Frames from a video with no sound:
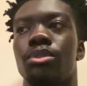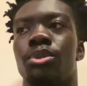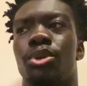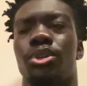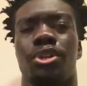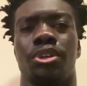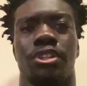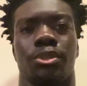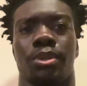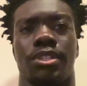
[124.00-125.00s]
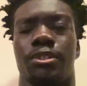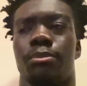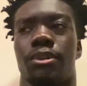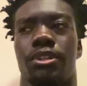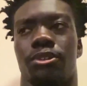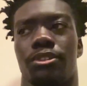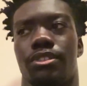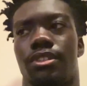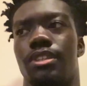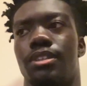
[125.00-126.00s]
All you're doing is wasting money,
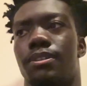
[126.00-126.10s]
honestly.